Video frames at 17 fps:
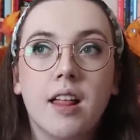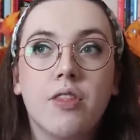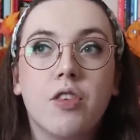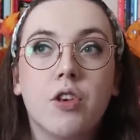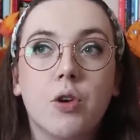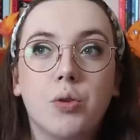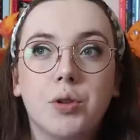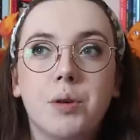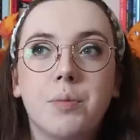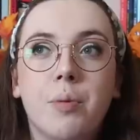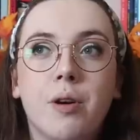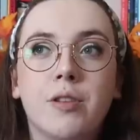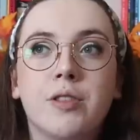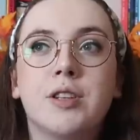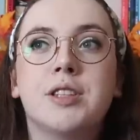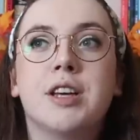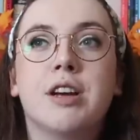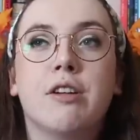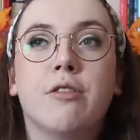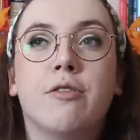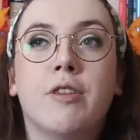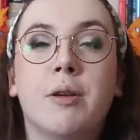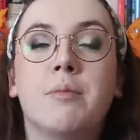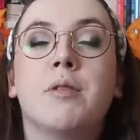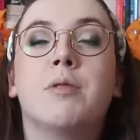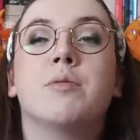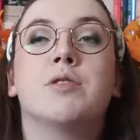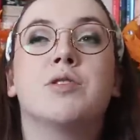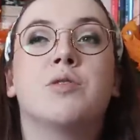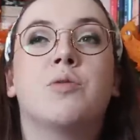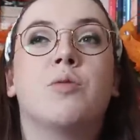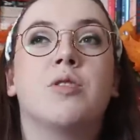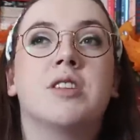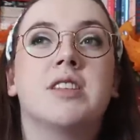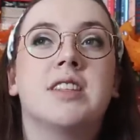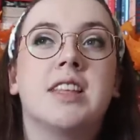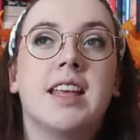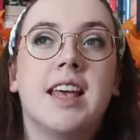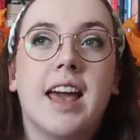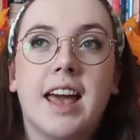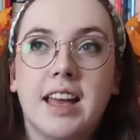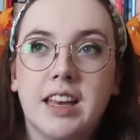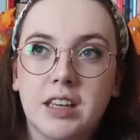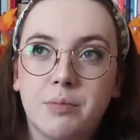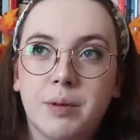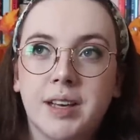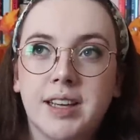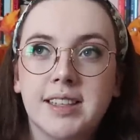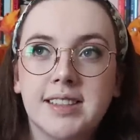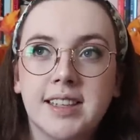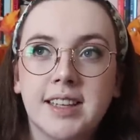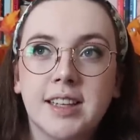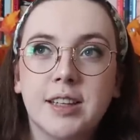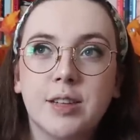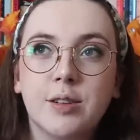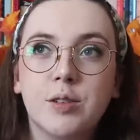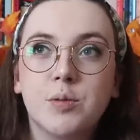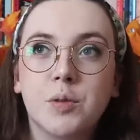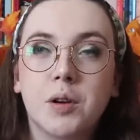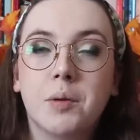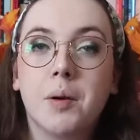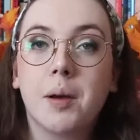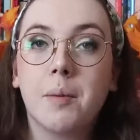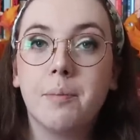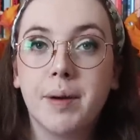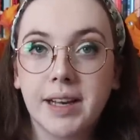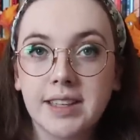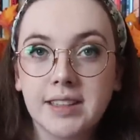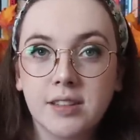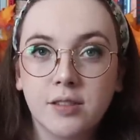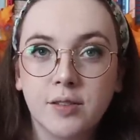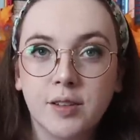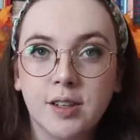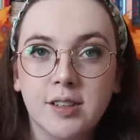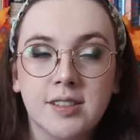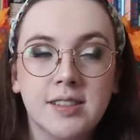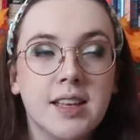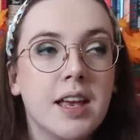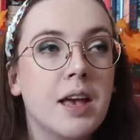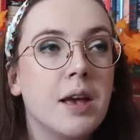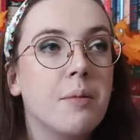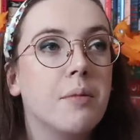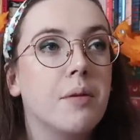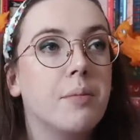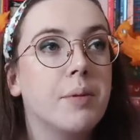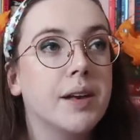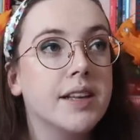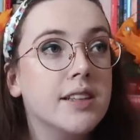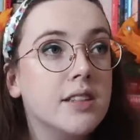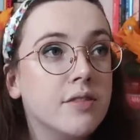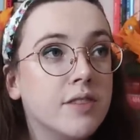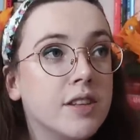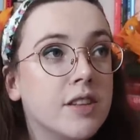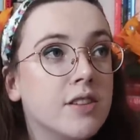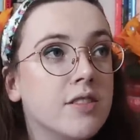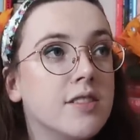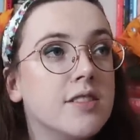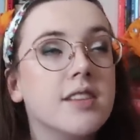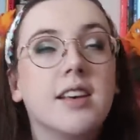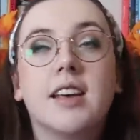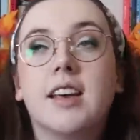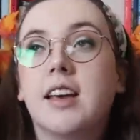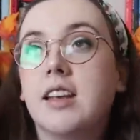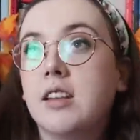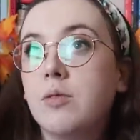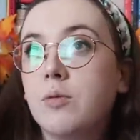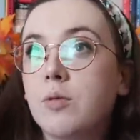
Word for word: The only part that terrified me was towards the end, because it includes one of my biggest fears. My biggest fears in the